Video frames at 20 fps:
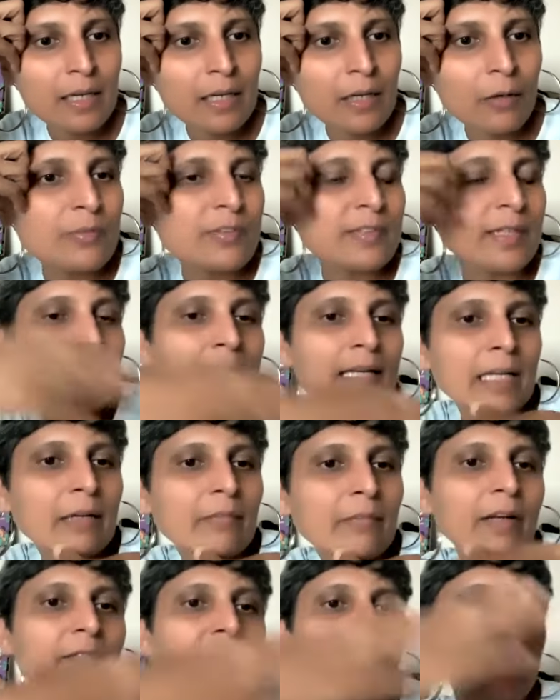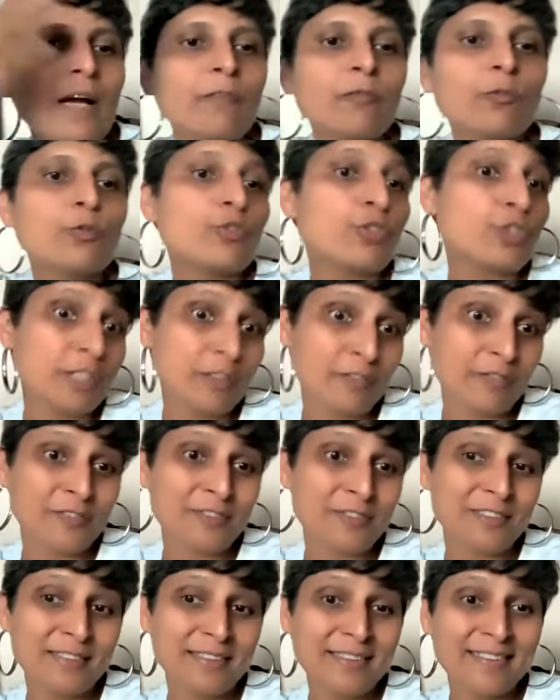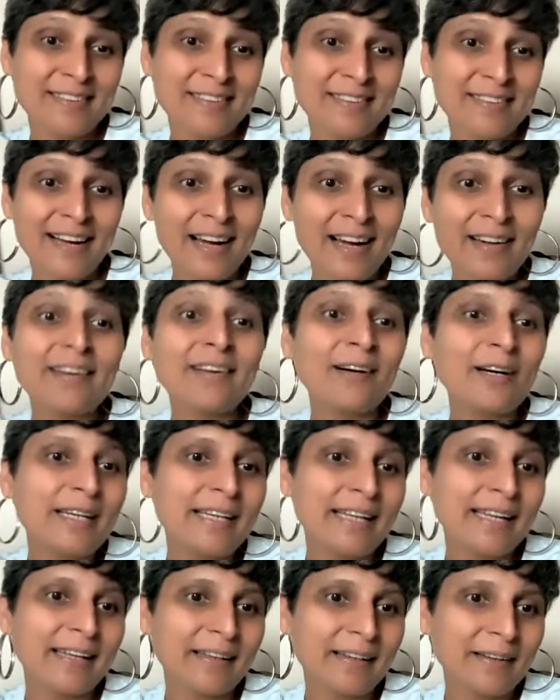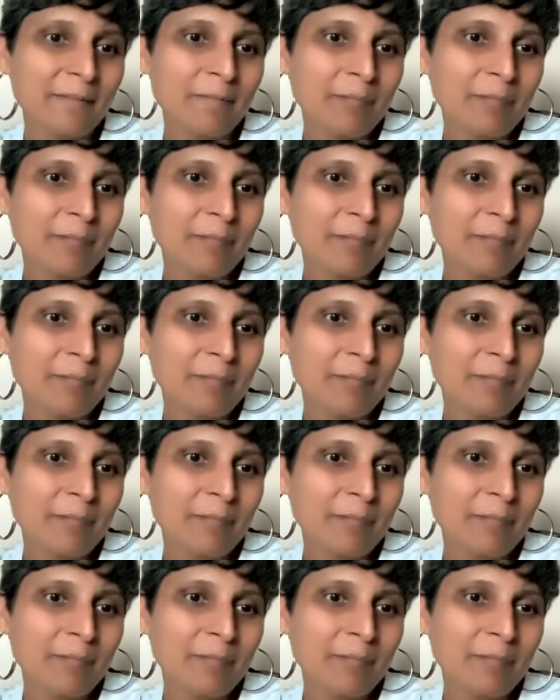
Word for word: now suddenly when we have to shift our learning,